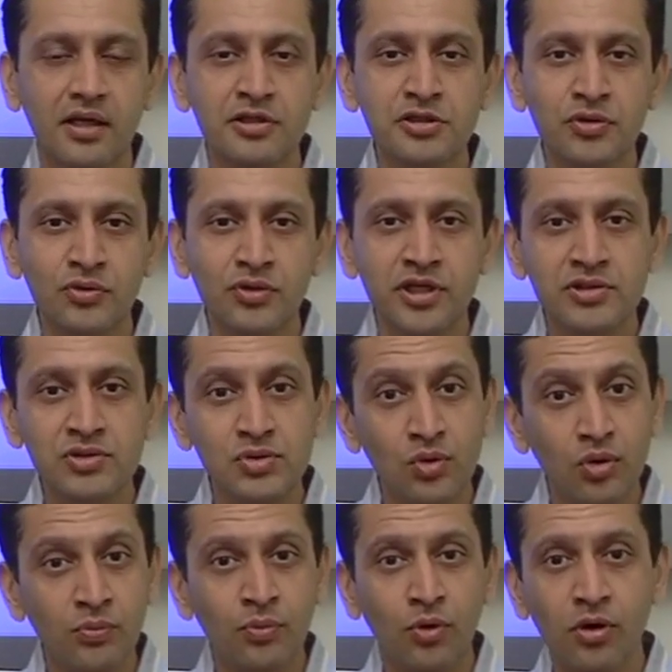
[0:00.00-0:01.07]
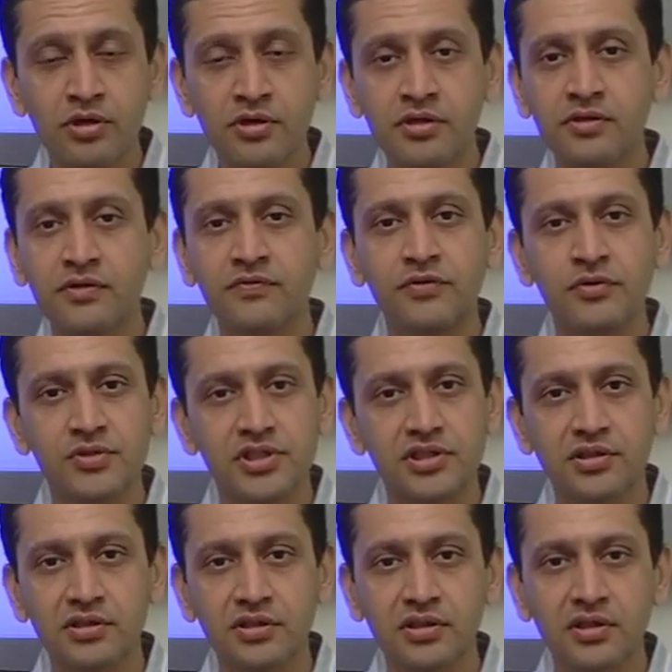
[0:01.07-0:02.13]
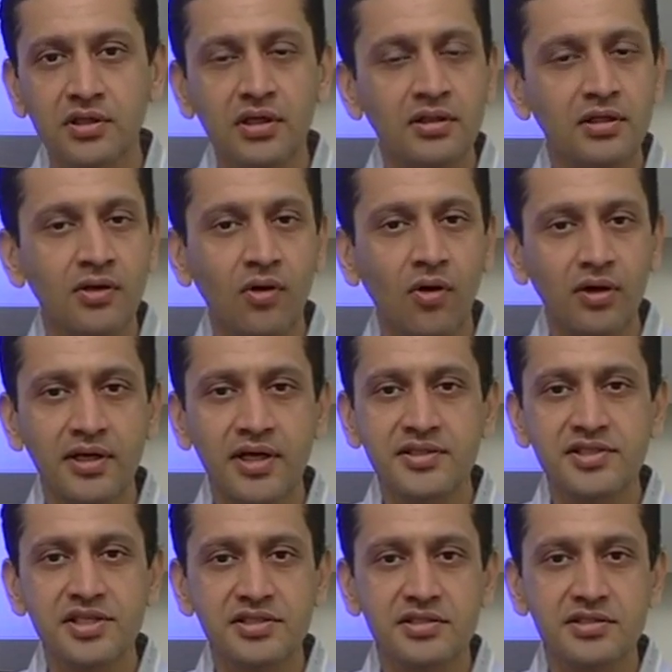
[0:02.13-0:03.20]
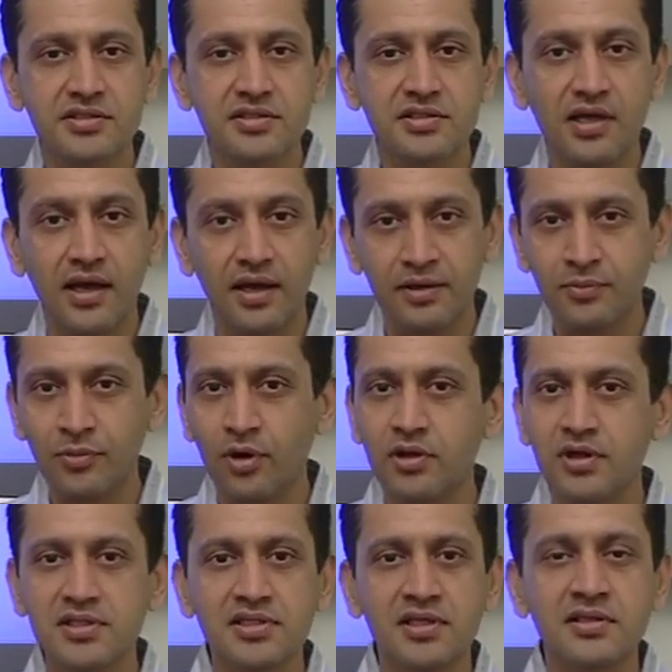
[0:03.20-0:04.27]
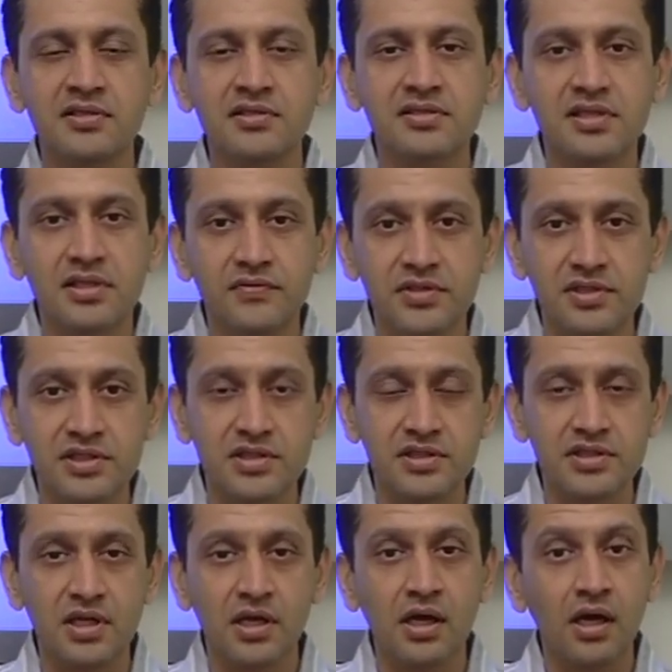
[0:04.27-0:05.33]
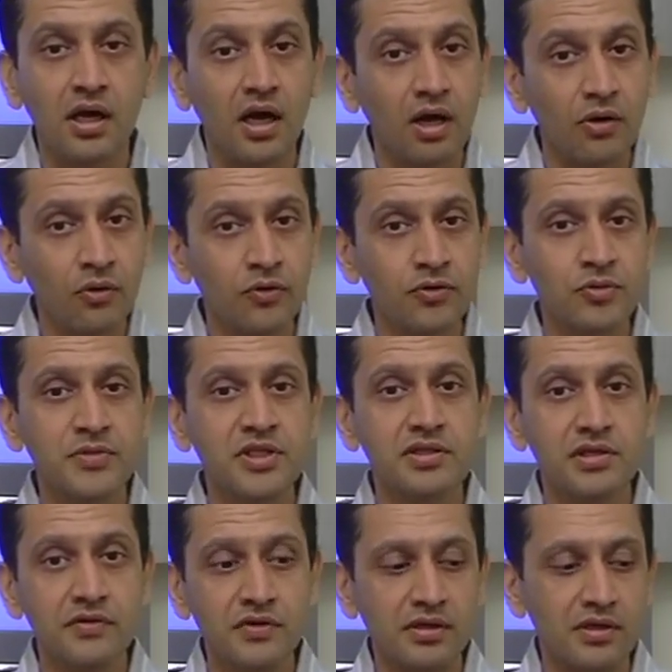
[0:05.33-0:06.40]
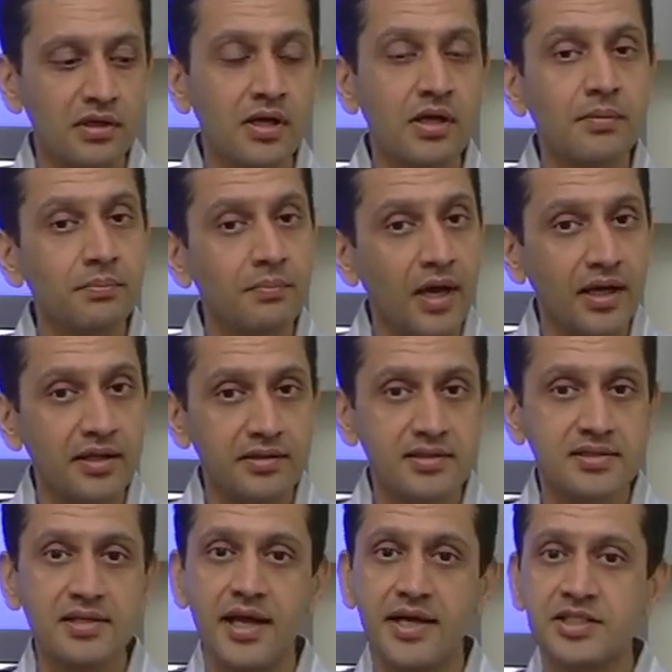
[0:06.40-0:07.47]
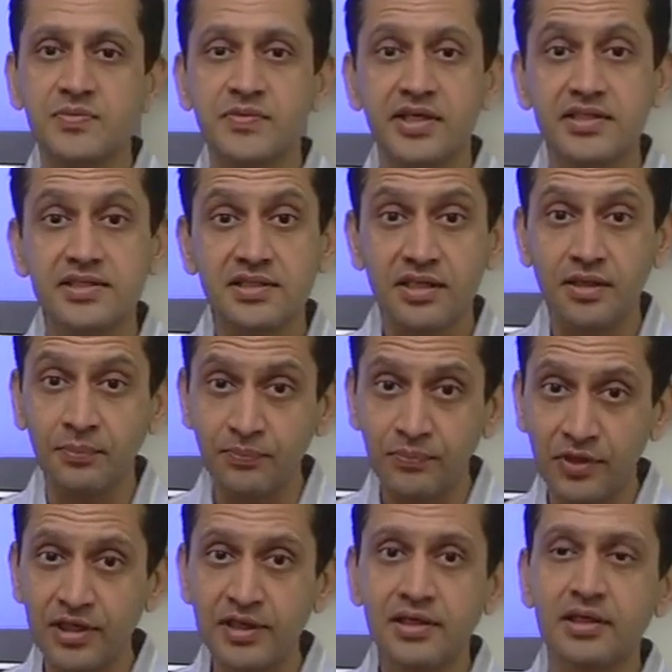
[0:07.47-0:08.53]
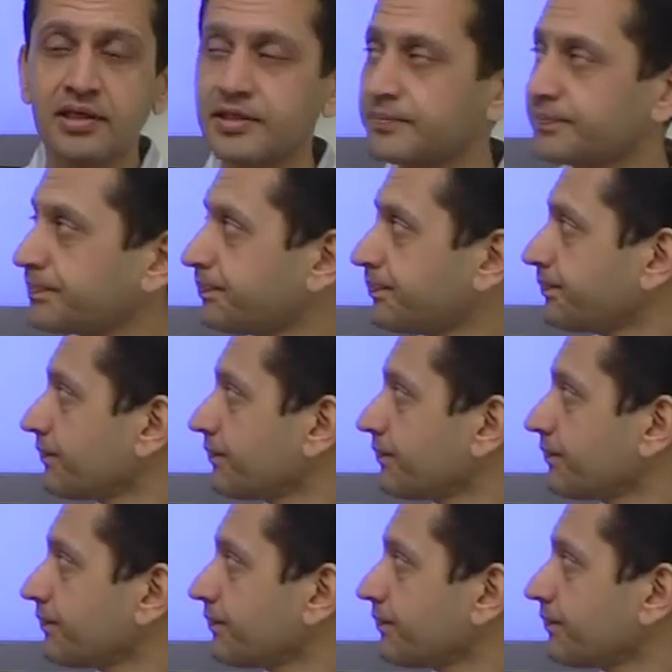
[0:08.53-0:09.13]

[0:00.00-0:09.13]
And it's going to get so important in the future that organizations and products and services are going to be driven by this aspects completely.